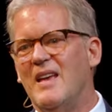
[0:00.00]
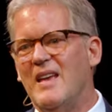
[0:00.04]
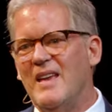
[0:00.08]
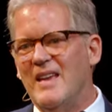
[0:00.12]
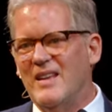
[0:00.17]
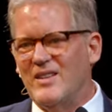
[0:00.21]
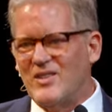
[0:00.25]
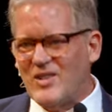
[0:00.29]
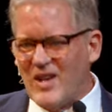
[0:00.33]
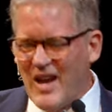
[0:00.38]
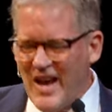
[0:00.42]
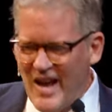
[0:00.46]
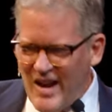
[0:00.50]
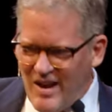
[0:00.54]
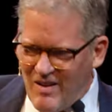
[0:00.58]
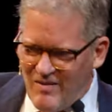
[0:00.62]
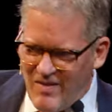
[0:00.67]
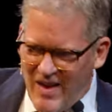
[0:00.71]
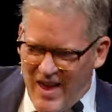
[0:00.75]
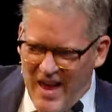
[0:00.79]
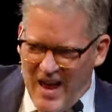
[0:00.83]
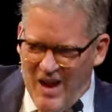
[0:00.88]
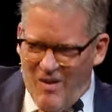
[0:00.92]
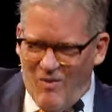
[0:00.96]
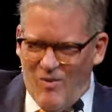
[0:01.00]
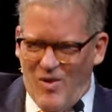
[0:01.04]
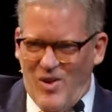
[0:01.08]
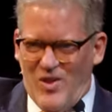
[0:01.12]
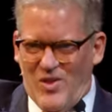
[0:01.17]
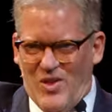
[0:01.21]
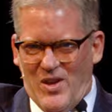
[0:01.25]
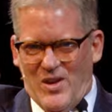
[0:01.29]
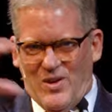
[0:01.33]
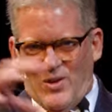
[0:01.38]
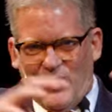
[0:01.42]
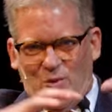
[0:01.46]
it's kind of
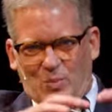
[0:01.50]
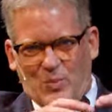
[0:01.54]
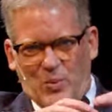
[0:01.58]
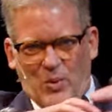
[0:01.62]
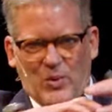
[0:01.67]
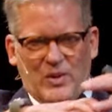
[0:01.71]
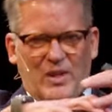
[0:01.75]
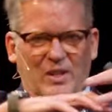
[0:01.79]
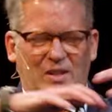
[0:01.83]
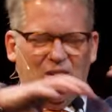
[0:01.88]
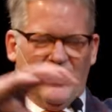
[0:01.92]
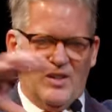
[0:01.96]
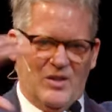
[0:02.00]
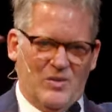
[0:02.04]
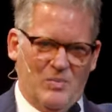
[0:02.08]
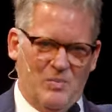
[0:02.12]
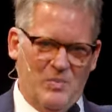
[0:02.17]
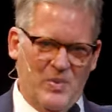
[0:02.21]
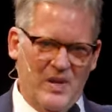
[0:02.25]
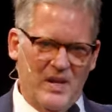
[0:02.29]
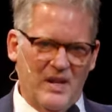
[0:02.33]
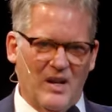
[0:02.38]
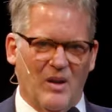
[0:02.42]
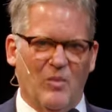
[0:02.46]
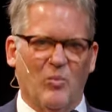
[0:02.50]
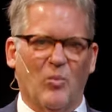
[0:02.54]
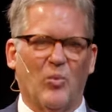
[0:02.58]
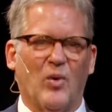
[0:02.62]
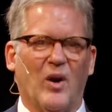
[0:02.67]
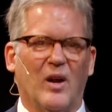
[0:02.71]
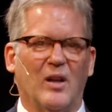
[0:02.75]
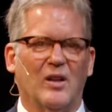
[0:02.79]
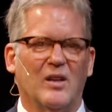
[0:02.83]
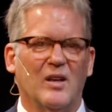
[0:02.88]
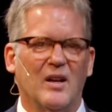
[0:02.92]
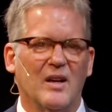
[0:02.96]
everything is put in this big
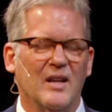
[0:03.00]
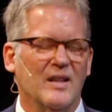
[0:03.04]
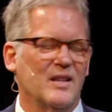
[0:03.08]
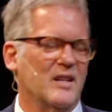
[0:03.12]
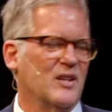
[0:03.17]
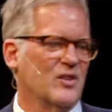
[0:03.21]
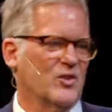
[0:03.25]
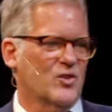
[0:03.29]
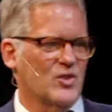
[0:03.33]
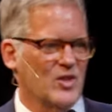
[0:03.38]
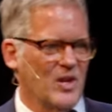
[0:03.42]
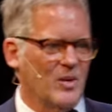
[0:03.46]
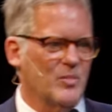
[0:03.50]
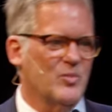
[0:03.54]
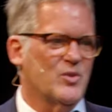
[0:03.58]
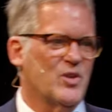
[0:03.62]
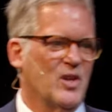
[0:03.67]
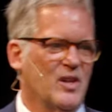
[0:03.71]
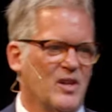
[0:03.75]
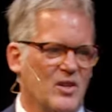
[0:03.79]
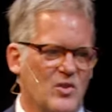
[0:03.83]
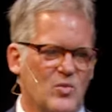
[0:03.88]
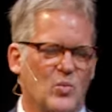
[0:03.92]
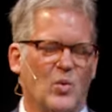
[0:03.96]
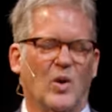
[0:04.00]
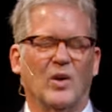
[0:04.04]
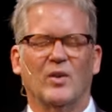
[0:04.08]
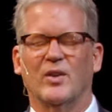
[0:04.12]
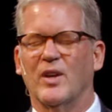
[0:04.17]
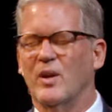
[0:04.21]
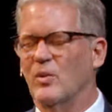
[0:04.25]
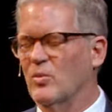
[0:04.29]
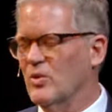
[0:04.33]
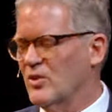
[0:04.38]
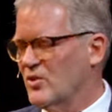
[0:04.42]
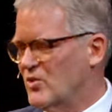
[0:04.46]
umbrella, and the assumption is, well,
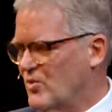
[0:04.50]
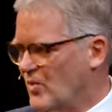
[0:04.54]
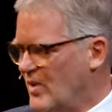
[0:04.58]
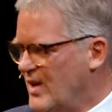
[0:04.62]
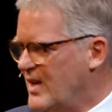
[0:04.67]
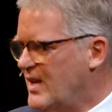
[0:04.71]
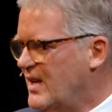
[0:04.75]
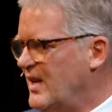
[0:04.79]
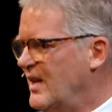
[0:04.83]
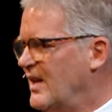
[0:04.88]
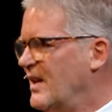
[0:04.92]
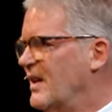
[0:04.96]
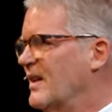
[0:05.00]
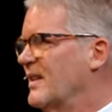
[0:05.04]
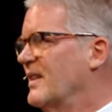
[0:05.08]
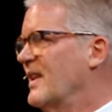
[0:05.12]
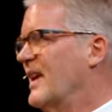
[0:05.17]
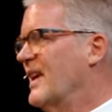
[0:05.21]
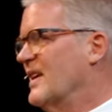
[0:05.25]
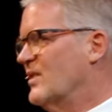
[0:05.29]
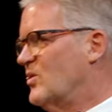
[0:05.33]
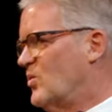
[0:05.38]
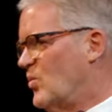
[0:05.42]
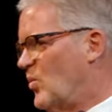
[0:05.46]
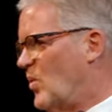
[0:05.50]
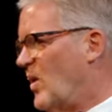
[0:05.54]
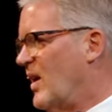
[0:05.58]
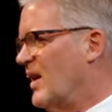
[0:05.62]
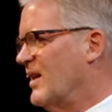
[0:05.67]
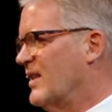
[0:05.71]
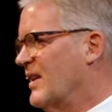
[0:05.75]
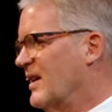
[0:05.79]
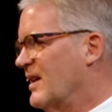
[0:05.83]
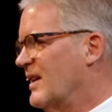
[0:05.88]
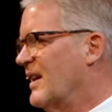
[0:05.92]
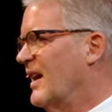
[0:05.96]
they were drinking and that's
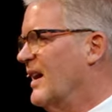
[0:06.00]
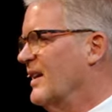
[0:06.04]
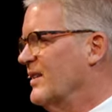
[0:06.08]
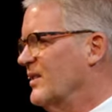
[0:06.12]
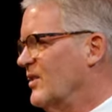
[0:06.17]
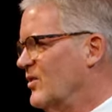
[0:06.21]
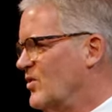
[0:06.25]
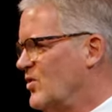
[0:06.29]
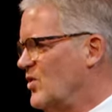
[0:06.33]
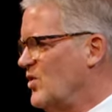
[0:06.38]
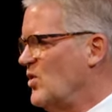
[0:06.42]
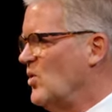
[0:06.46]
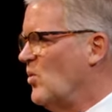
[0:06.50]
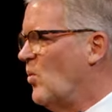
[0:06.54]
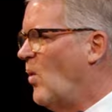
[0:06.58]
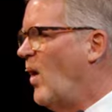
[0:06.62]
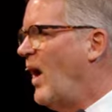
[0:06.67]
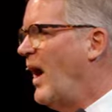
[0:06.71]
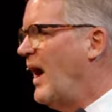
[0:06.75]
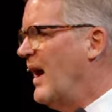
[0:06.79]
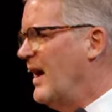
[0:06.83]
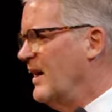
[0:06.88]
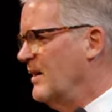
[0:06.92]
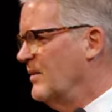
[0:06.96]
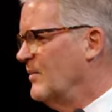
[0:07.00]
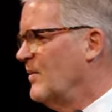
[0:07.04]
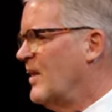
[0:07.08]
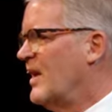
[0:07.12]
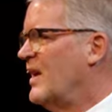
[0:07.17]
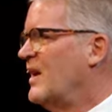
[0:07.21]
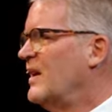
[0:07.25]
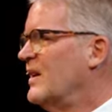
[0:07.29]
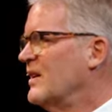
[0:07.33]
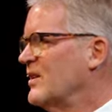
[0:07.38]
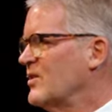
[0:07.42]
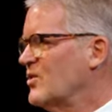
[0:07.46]
why they got the DUI.
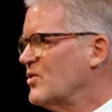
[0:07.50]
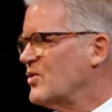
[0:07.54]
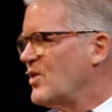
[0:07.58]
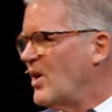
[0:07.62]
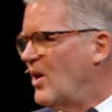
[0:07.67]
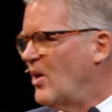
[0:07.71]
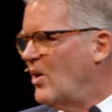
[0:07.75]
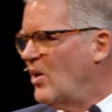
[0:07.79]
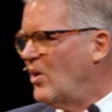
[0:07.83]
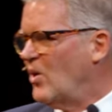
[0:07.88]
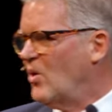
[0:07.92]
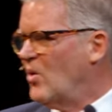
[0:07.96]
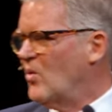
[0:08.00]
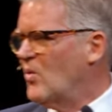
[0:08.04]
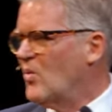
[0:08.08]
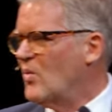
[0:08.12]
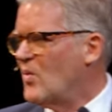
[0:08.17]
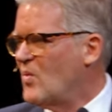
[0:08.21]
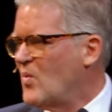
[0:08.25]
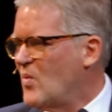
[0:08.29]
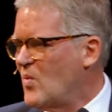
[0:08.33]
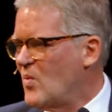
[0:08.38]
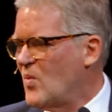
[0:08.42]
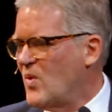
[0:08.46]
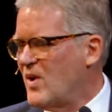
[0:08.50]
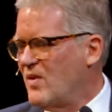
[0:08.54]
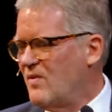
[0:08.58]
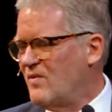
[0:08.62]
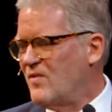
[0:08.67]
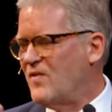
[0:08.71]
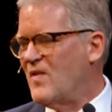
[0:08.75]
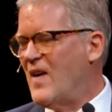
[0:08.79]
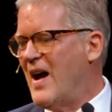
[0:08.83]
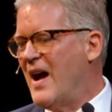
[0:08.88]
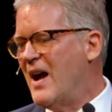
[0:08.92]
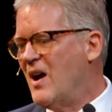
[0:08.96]
So we
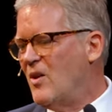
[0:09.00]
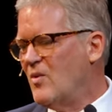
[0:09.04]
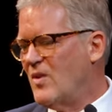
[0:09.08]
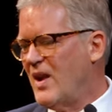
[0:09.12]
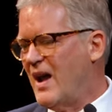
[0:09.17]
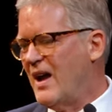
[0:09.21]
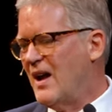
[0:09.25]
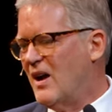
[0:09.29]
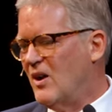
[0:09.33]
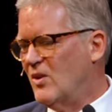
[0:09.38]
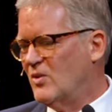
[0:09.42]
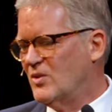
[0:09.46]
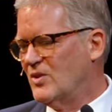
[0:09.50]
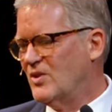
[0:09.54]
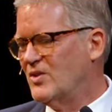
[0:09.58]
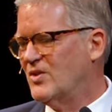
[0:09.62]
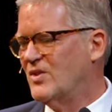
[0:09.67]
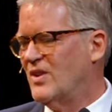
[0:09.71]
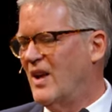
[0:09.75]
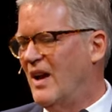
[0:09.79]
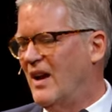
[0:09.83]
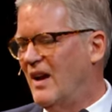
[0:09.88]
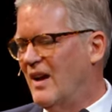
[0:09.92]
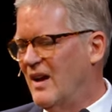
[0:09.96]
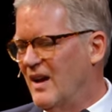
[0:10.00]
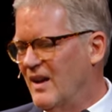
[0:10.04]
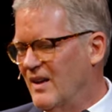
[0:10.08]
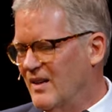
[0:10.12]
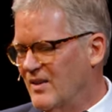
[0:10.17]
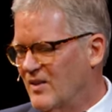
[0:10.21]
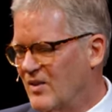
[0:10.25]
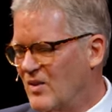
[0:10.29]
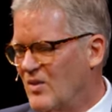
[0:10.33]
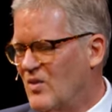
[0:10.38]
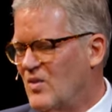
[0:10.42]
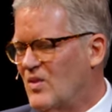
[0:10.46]
found out
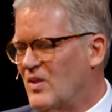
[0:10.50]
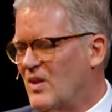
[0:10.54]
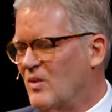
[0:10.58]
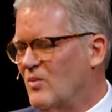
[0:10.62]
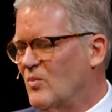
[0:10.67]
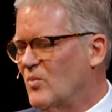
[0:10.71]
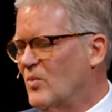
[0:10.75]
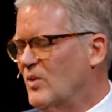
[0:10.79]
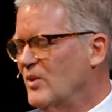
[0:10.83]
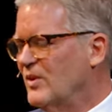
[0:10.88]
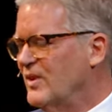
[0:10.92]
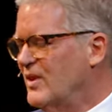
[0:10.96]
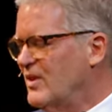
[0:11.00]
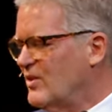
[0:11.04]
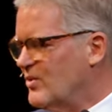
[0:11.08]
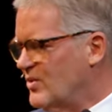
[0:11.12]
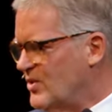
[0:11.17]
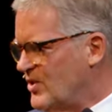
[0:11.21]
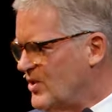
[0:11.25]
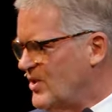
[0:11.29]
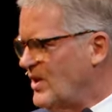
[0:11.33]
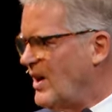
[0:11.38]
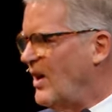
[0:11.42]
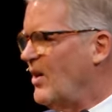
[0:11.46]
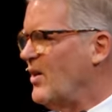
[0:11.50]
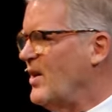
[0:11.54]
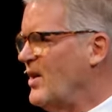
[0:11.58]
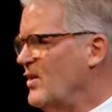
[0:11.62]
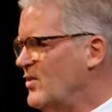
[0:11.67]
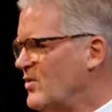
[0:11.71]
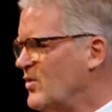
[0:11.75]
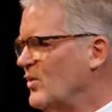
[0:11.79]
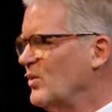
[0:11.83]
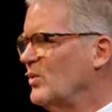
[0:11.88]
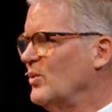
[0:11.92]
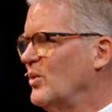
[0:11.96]
uh, that really they're
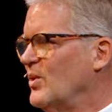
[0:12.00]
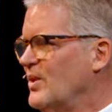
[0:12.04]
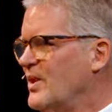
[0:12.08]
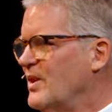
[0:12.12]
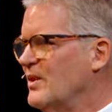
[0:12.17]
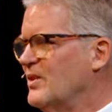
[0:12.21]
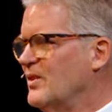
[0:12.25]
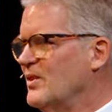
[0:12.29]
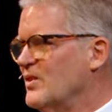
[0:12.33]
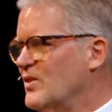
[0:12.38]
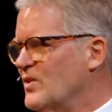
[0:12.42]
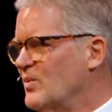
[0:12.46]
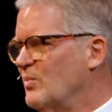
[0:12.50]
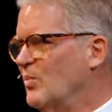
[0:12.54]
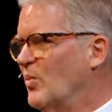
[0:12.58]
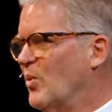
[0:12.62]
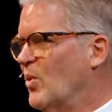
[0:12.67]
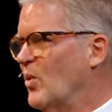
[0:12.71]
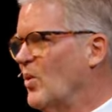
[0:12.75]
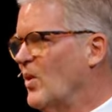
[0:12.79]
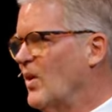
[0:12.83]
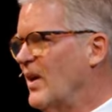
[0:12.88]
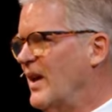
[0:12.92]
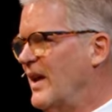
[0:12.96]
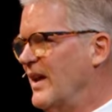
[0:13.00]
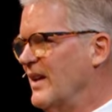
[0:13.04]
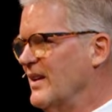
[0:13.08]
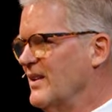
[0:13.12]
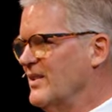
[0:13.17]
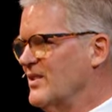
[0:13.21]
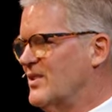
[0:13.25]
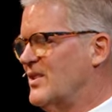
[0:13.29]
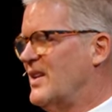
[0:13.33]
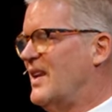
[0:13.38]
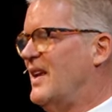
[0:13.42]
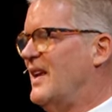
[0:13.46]
starting to look at this more
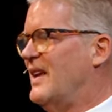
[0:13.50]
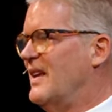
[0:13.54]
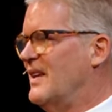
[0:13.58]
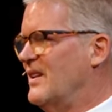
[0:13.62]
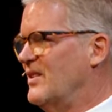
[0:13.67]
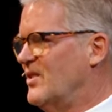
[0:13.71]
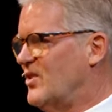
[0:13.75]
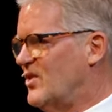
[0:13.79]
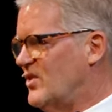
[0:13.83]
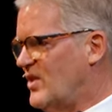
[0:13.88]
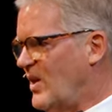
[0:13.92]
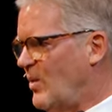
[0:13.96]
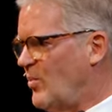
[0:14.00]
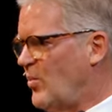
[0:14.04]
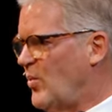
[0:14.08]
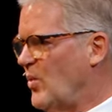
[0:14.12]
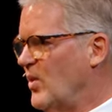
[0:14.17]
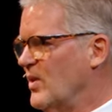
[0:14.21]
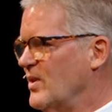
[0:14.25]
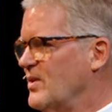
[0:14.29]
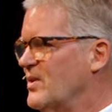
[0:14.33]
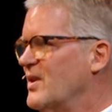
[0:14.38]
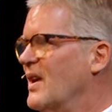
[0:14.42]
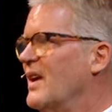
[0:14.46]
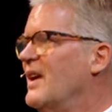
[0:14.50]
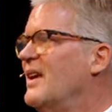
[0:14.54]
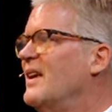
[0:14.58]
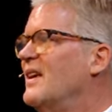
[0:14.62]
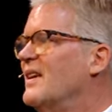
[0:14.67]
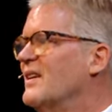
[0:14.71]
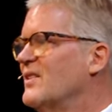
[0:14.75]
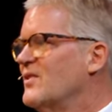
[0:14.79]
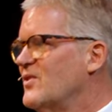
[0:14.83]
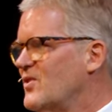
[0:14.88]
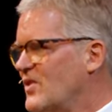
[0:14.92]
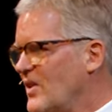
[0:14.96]
as a separate,
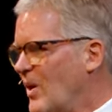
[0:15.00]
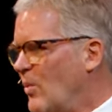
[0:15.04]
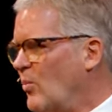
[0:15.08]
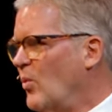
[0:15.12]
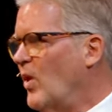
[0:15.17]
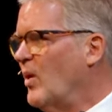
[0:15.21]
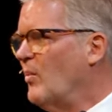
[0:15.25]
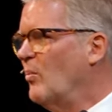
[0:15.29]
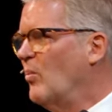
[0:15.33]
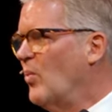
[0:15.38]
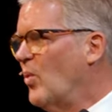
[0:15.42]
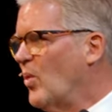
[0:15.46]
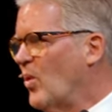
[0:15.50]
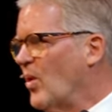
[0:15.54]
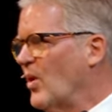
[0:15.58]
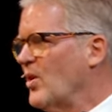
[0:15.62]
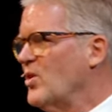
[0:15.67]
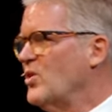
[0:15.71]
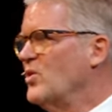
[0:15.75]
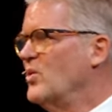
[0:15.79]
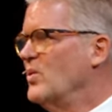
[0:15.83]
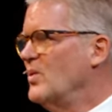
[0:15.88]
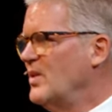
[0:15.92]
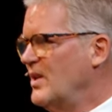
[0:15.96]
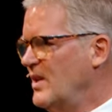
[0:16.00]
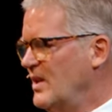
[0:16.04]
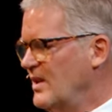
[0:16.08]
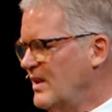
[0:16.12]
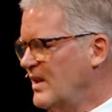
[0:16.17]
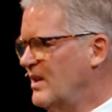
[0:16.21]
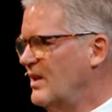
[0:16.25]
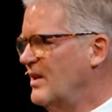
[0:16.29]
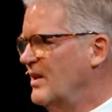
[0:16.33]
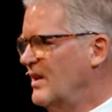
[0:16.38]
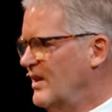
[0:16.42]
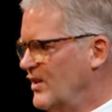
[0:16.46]
somewhat more
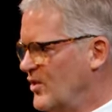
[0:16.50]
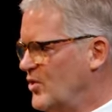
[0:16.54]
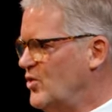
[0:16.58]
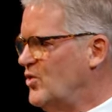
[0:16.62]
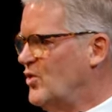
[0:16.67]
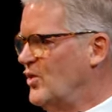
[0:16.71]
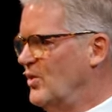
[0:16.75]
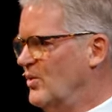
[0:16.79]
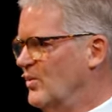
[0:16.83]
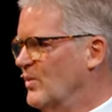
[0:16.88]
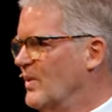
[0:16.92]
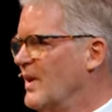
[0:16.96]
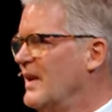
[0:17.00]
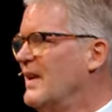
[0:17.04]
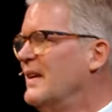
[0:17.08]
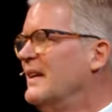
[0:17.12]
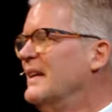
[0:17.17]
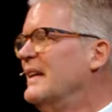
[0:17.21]
unique issue.